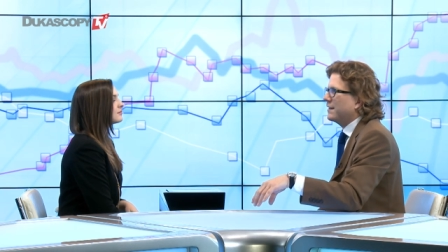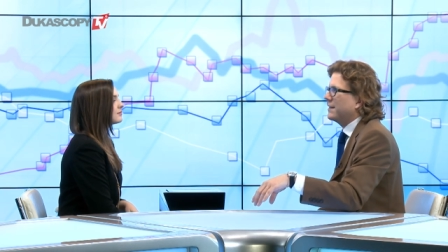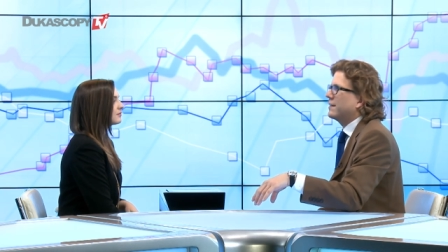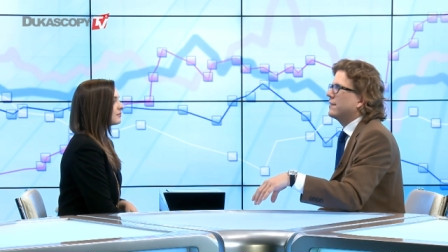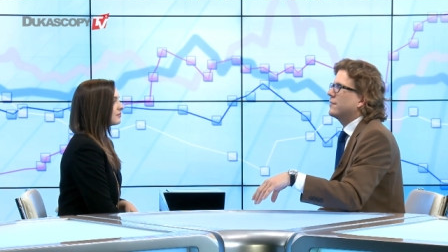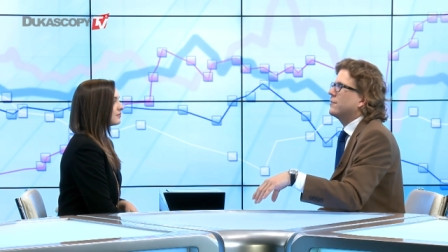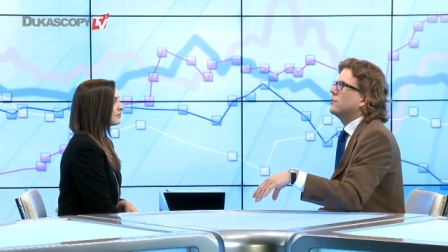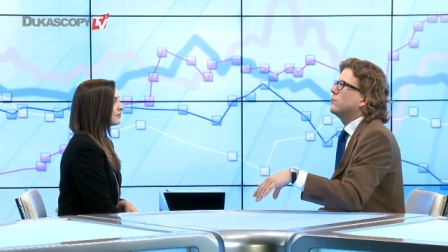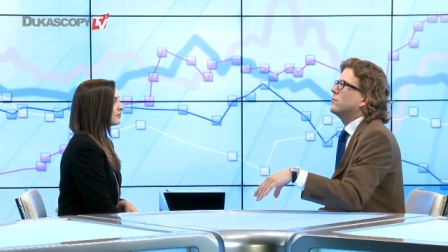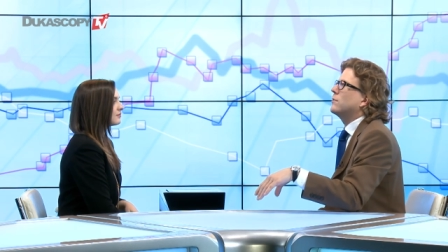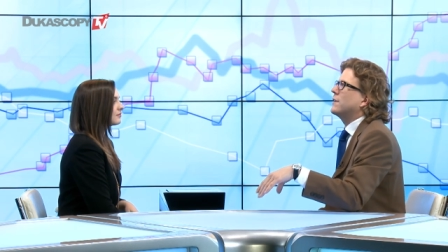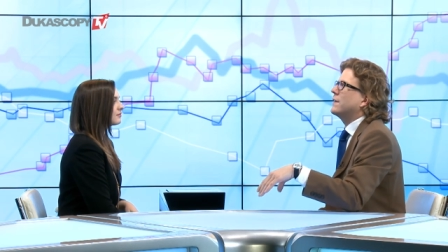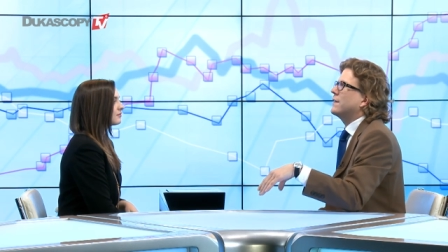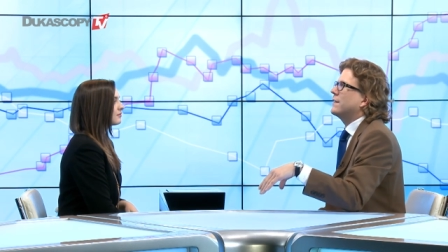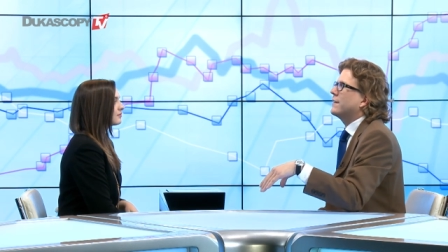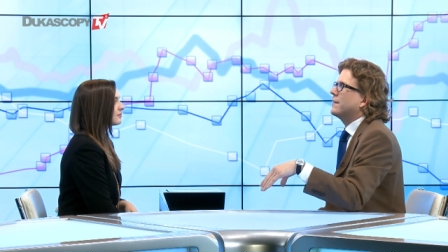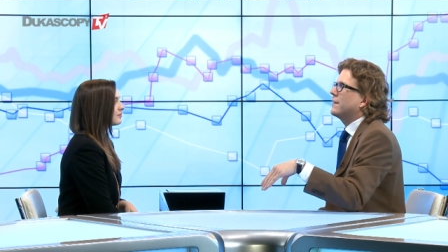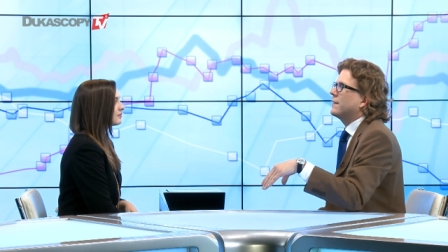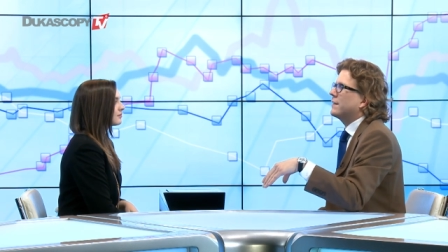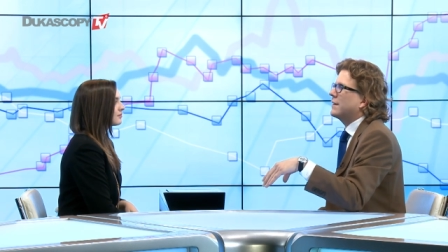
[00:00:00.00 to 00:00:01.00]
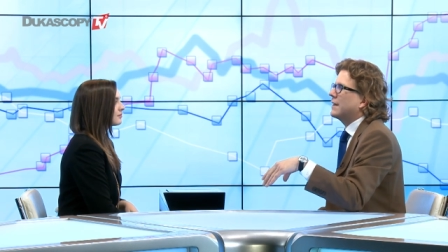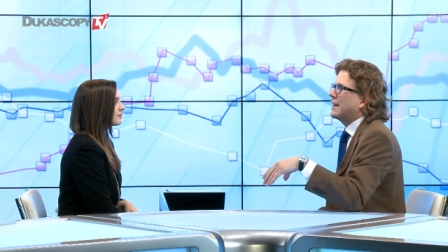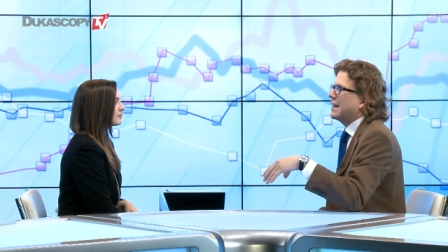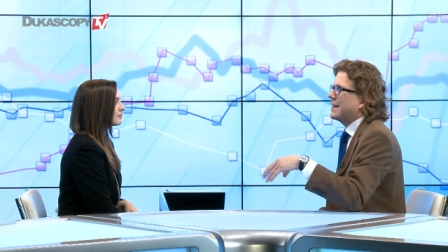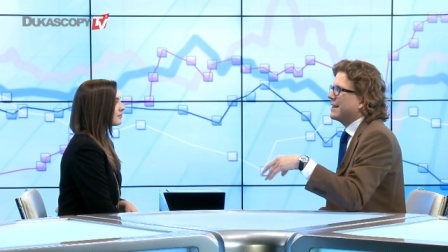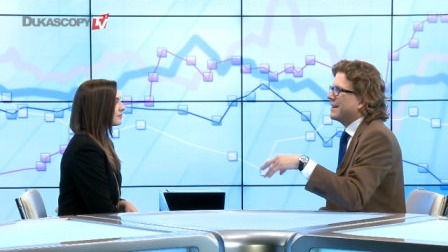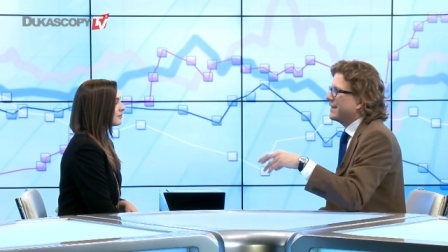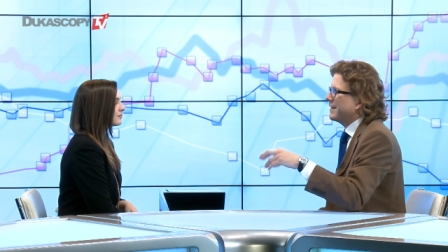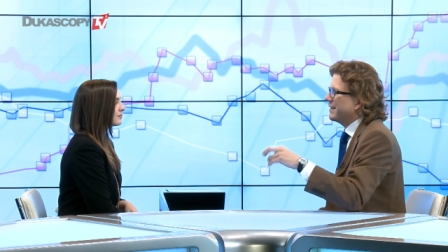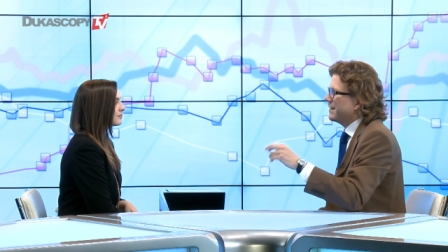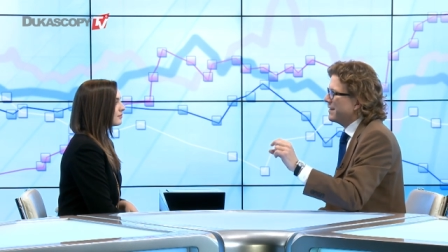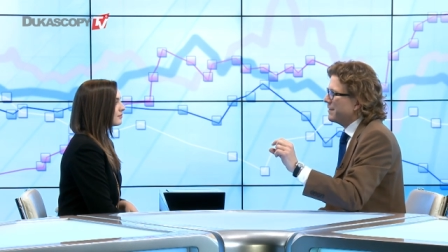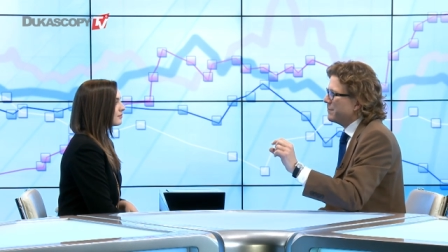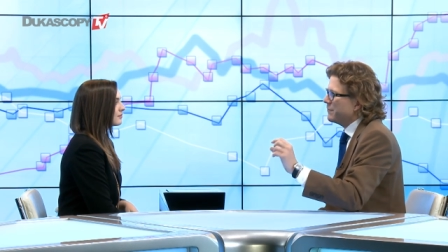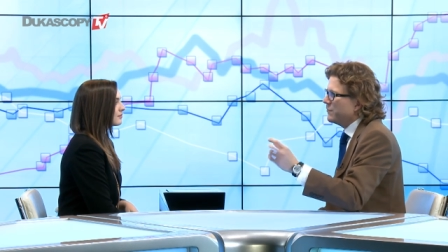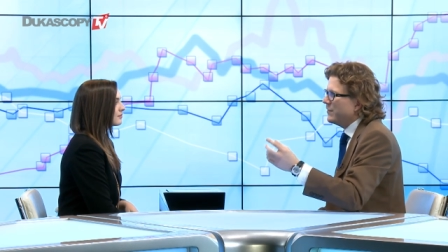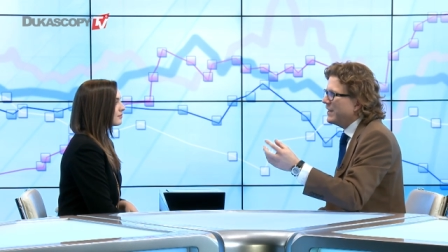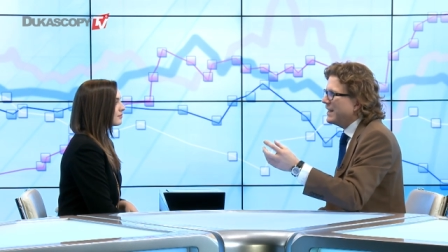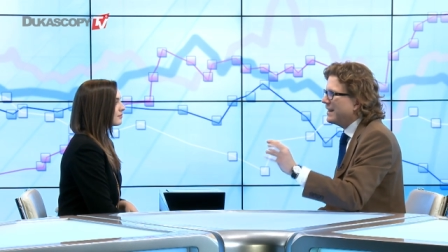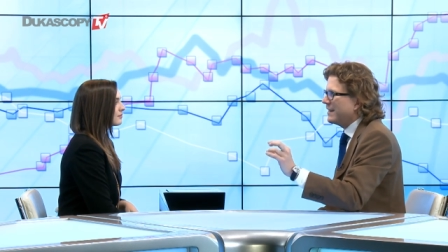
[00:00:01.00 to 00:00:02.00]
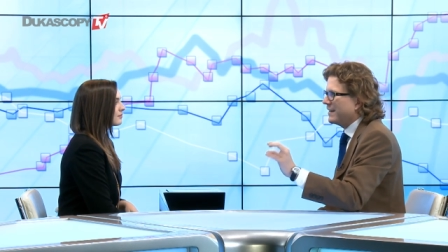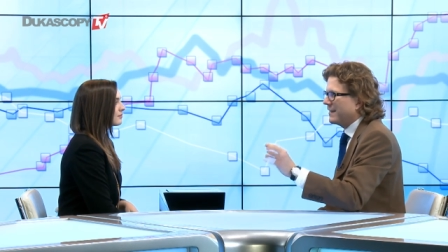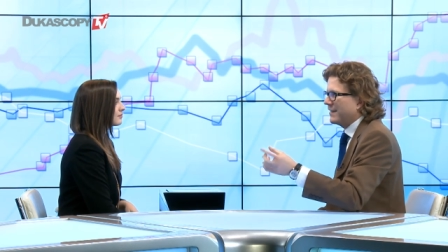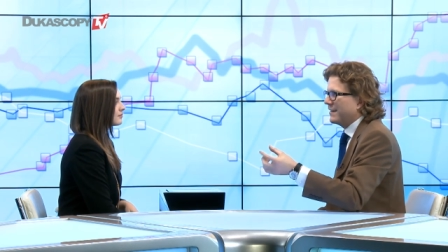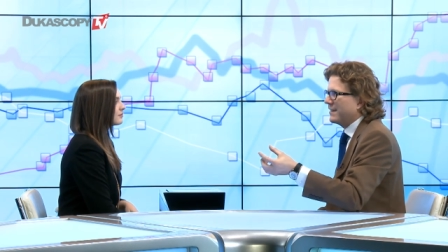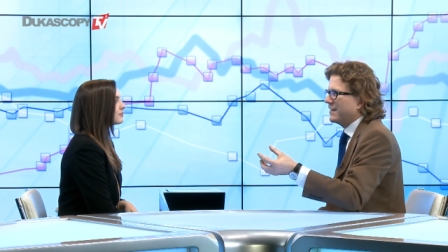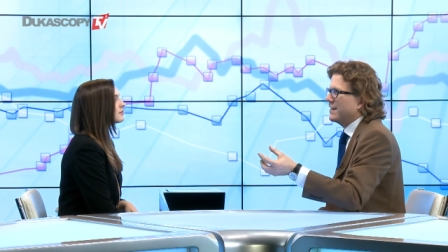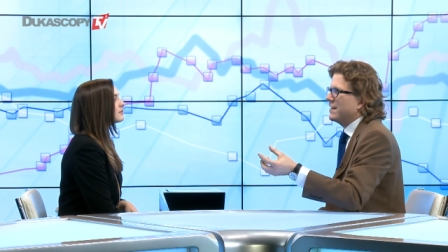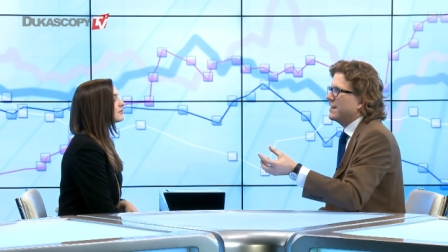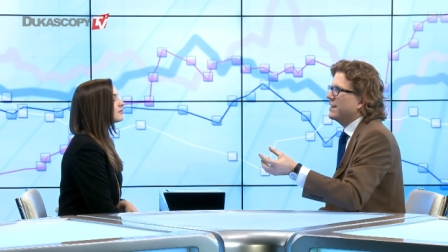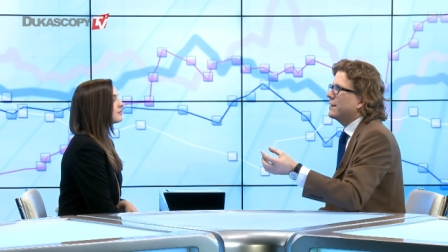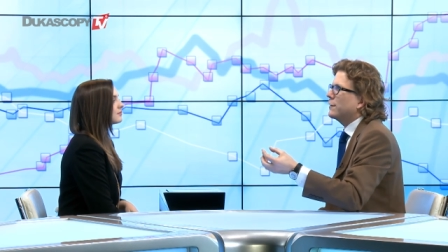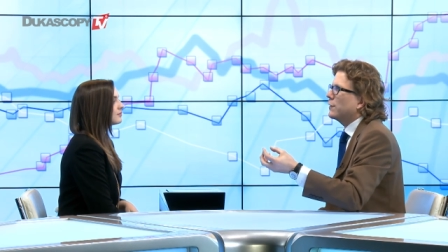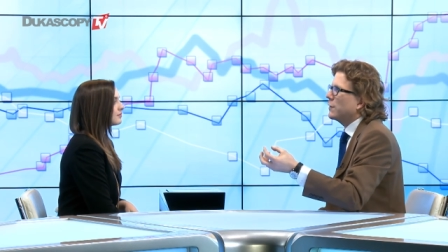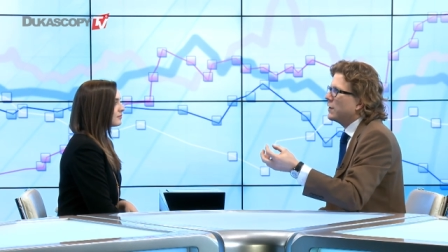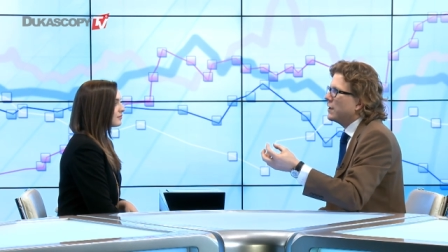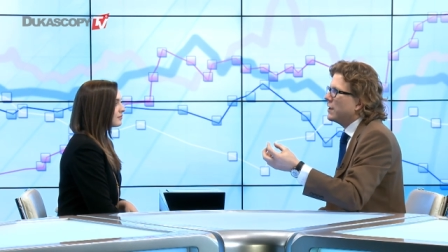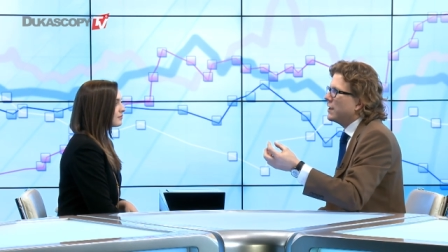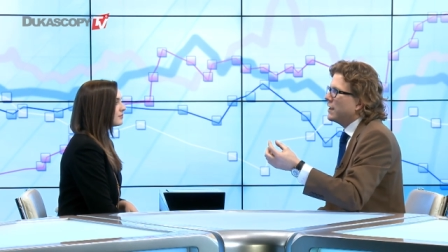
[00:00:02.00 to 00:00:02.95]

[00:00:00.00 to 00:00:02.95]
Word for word: there's always there's some weaknesses in it.